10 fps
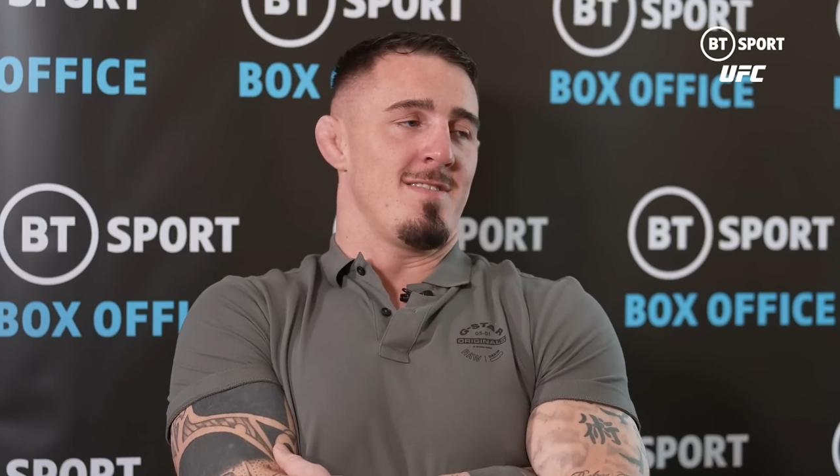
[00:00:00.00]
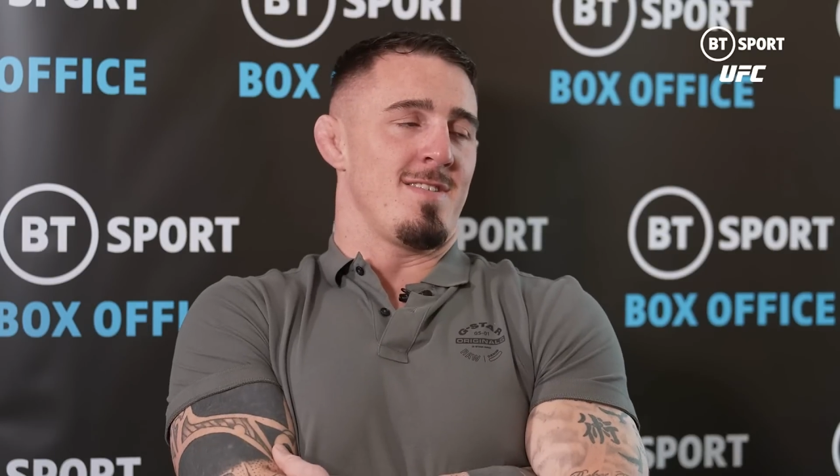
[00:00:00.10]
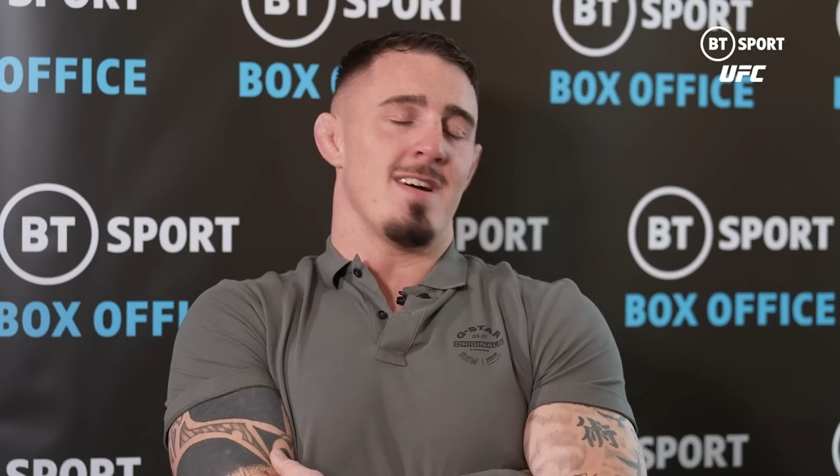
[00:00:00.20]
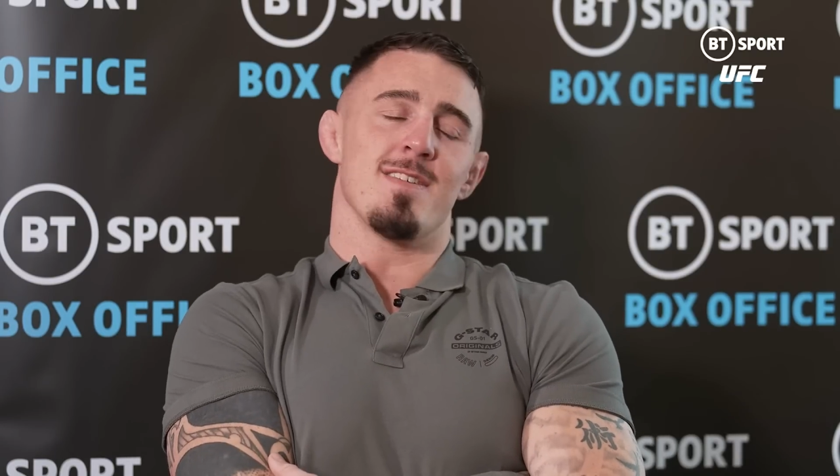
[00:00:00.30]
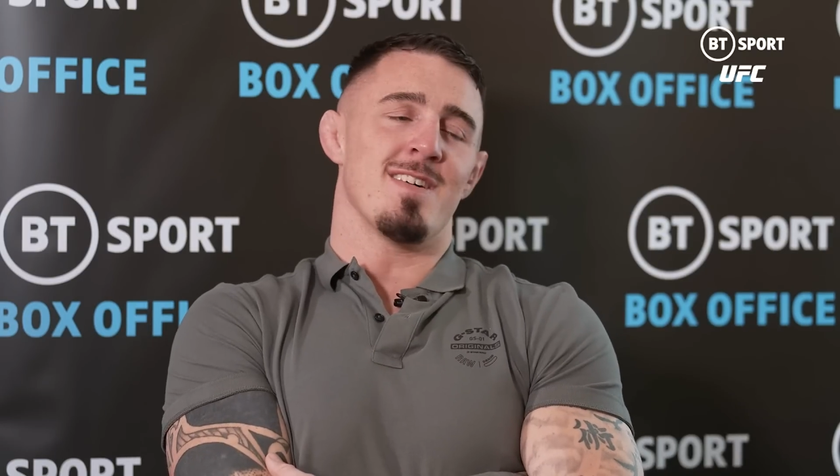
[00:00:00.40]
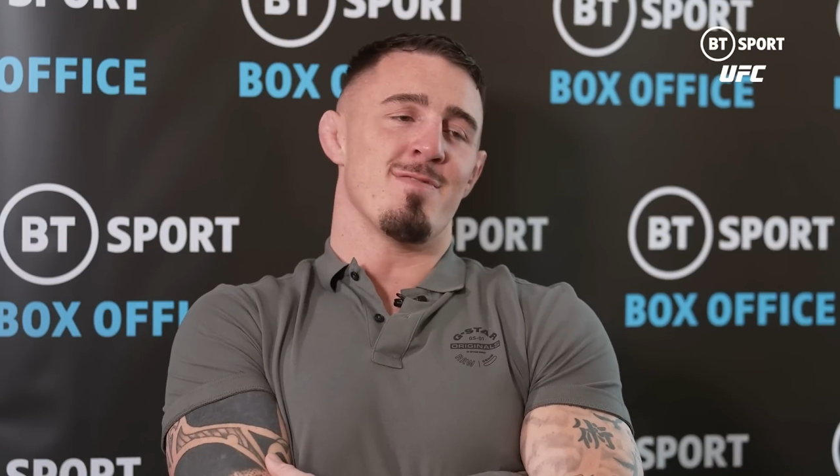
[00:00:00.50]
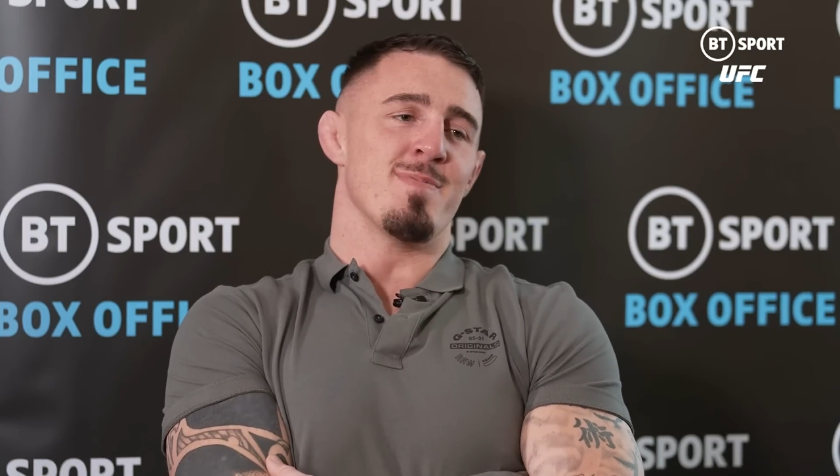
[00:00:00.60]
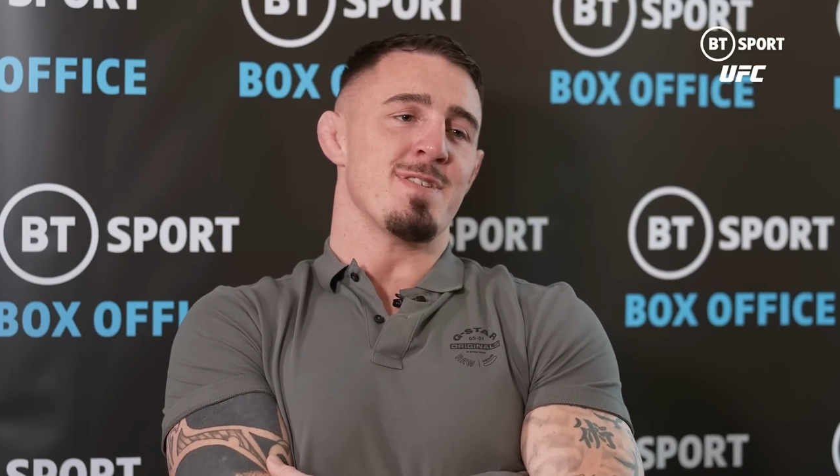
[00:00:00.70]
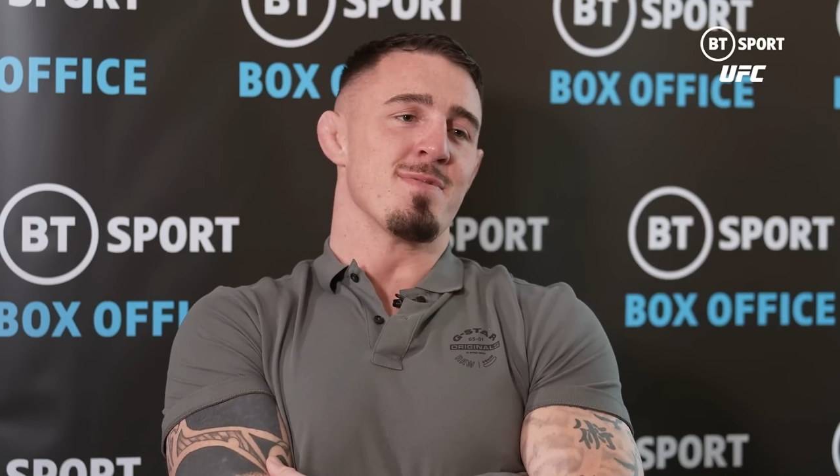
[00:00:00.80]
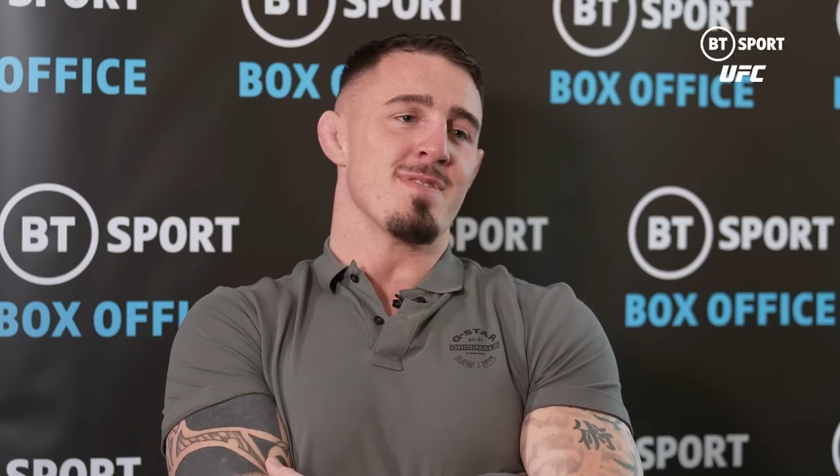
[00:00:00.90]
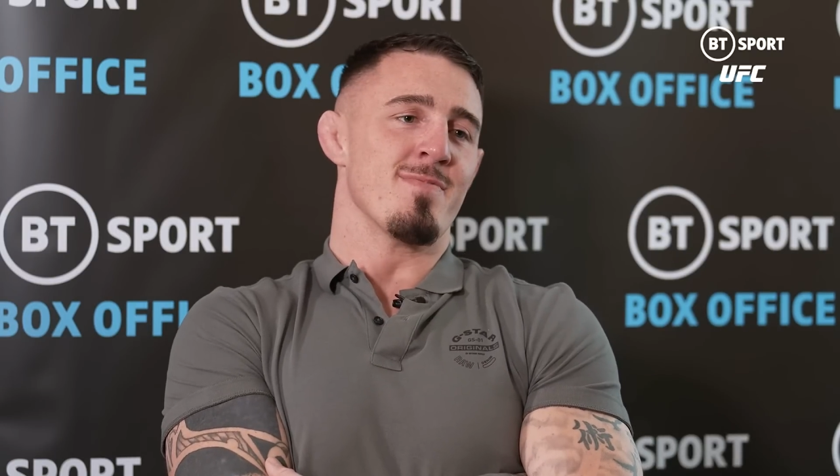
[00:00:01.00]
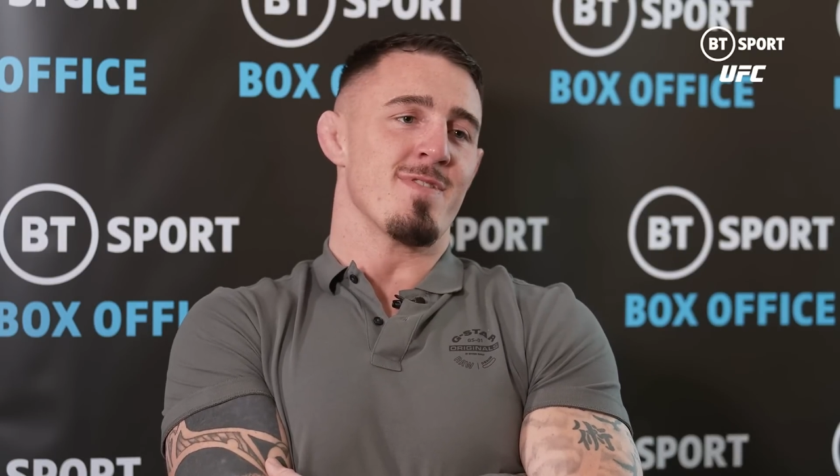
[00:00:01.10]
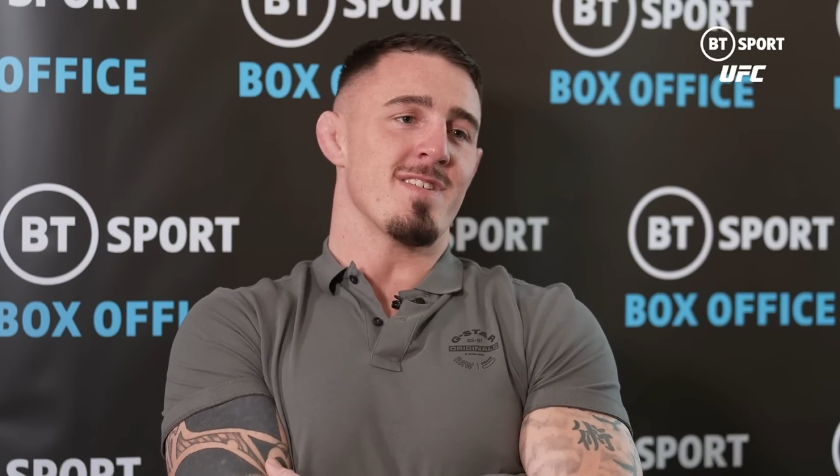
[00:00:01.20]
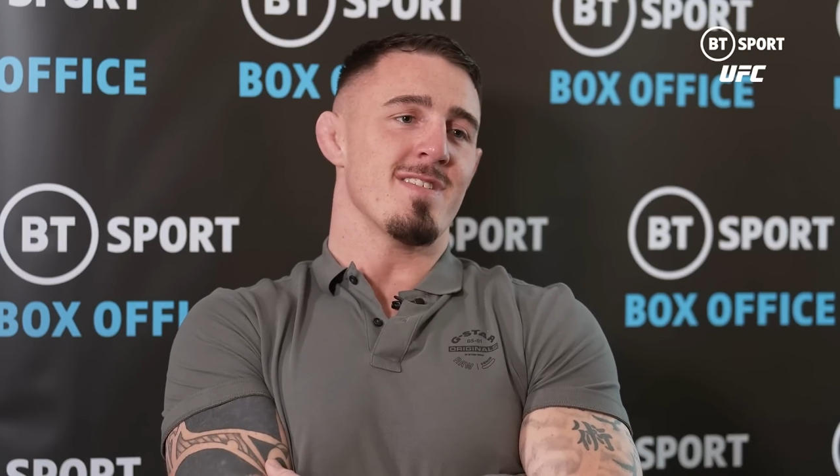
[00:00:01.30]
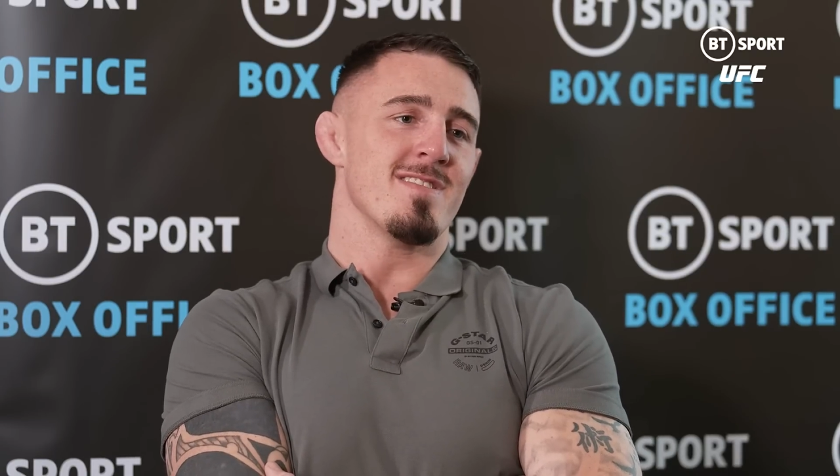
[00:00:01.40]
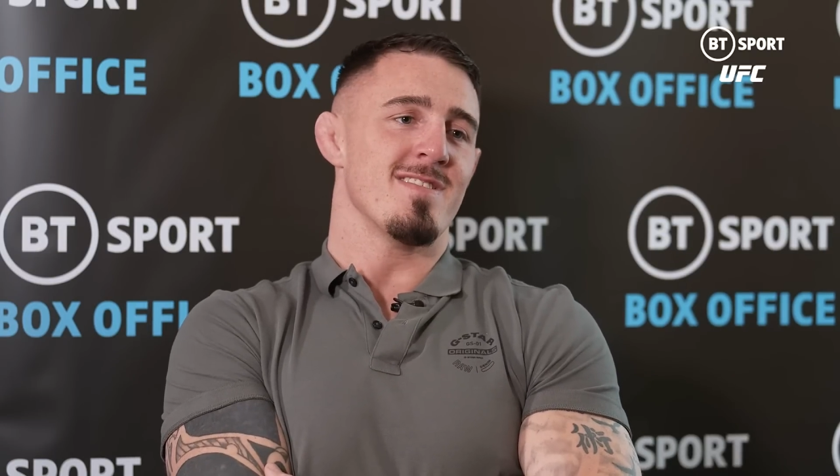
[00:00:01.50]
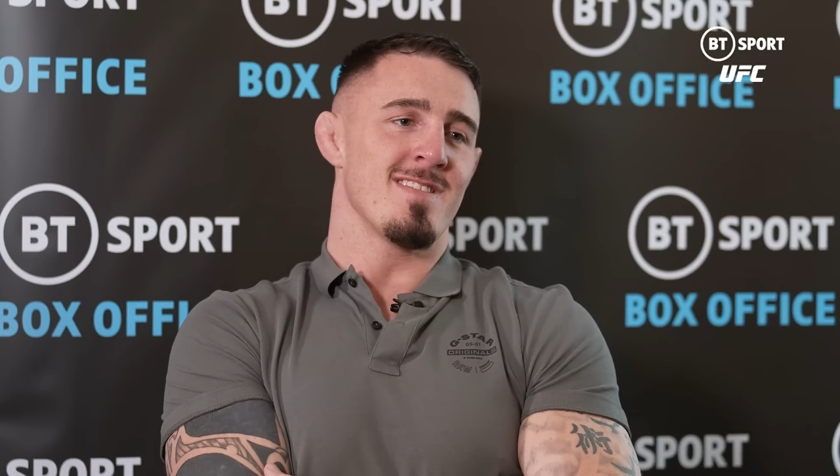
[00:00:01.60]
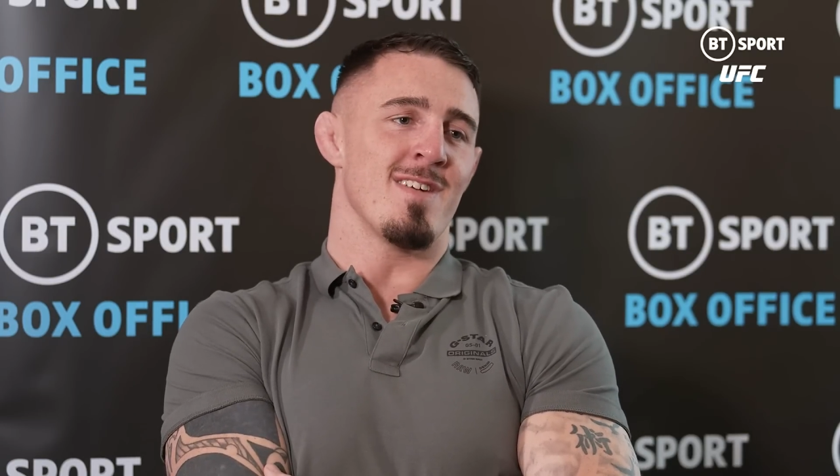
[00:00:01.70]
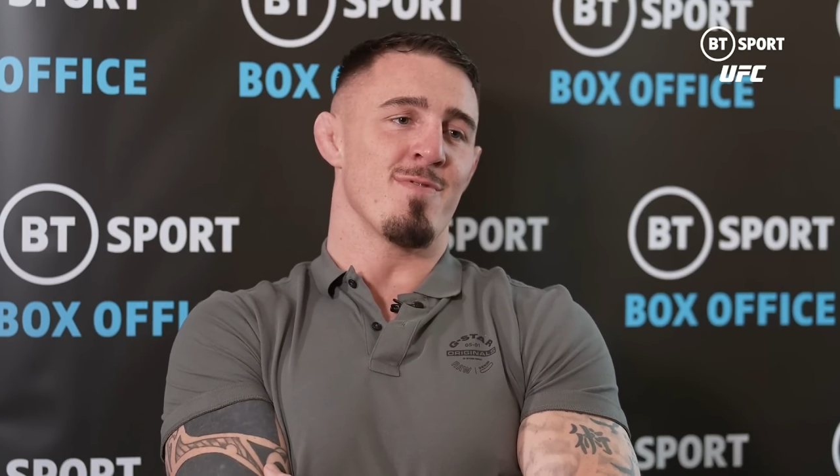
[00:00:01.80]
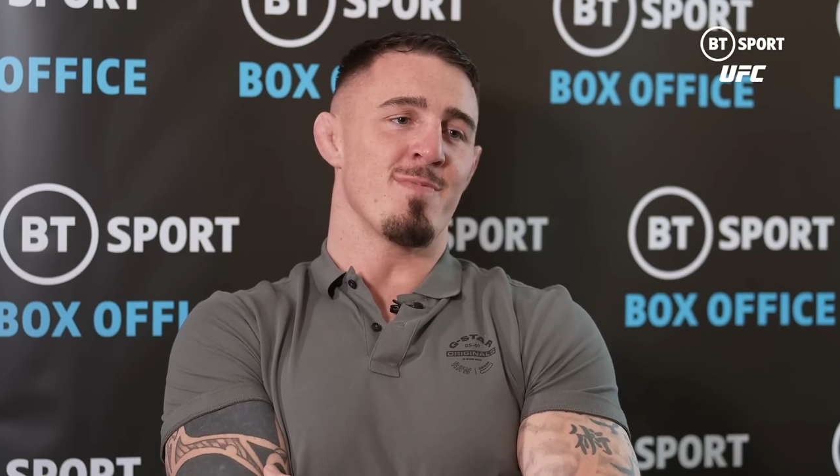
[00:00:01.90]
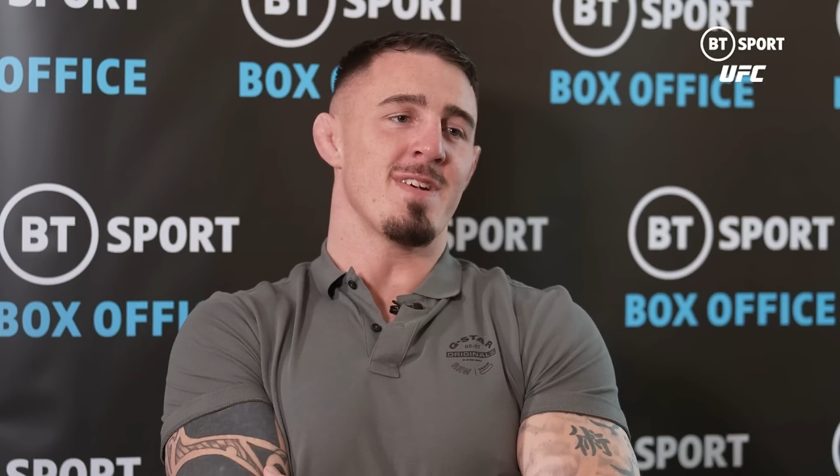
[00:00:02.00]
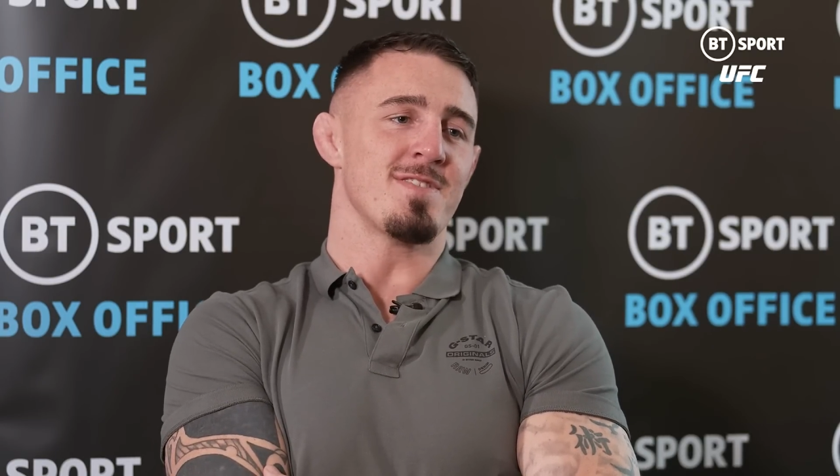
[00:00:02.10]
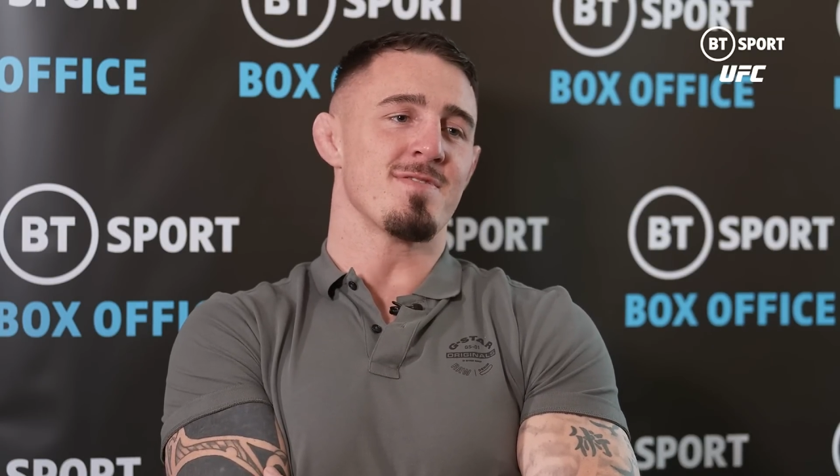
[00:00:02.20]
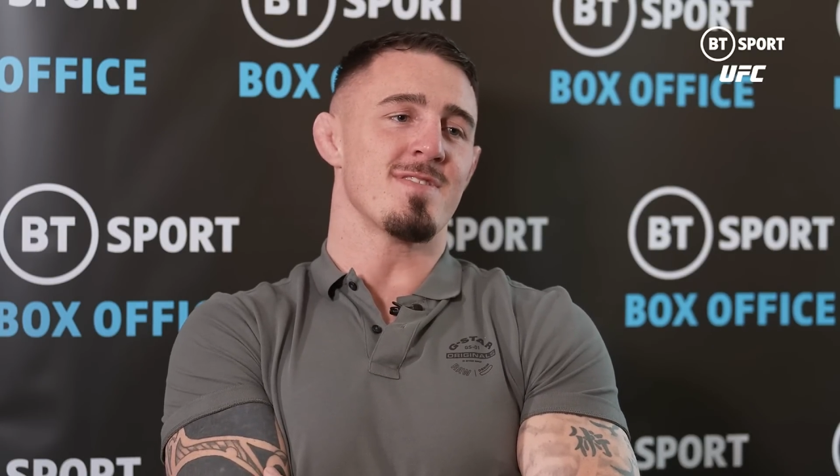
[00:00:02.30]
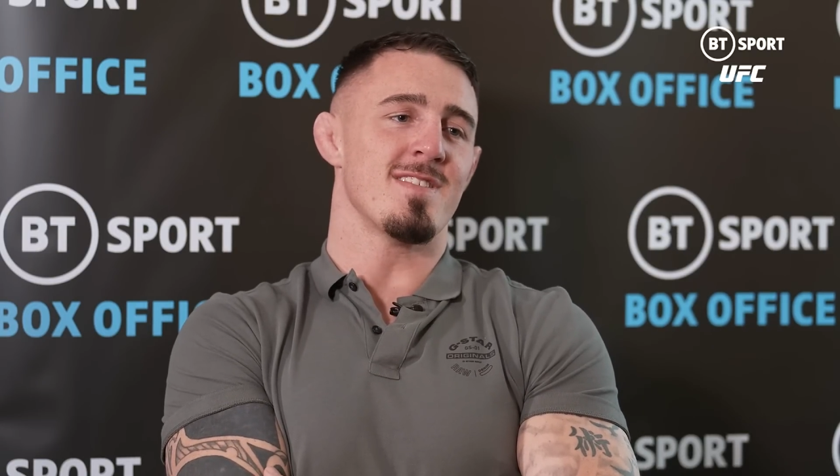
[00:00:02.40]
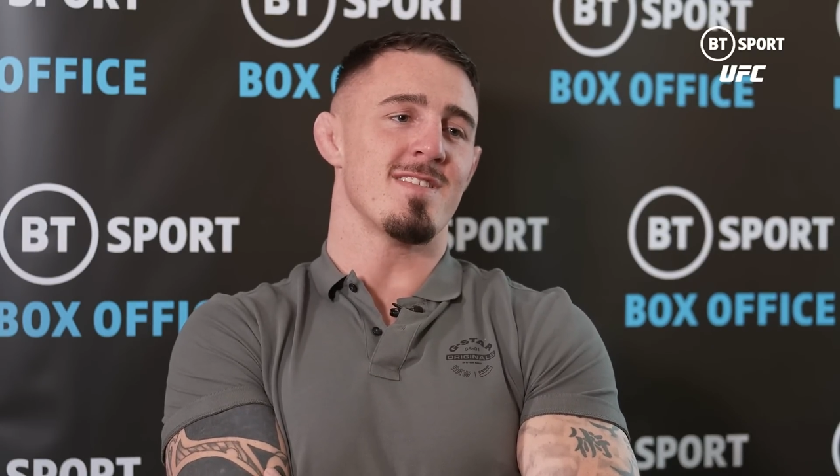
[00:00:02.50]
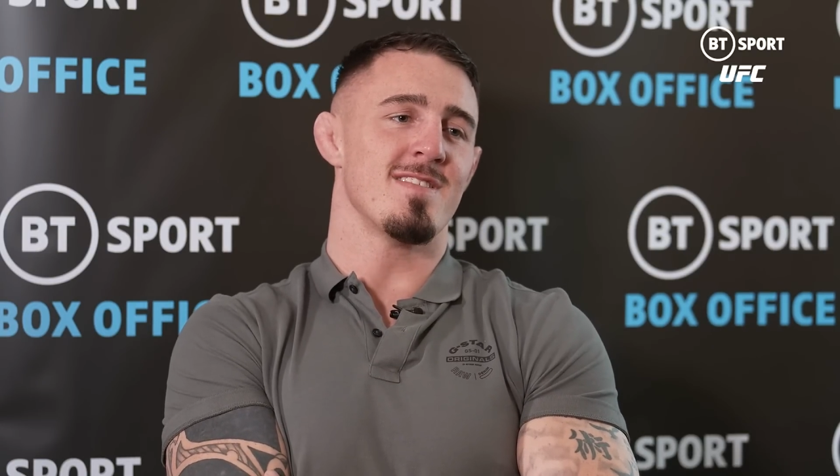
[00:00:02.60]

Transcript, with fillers: yeah, that would be something, wouldn't it? That would be something.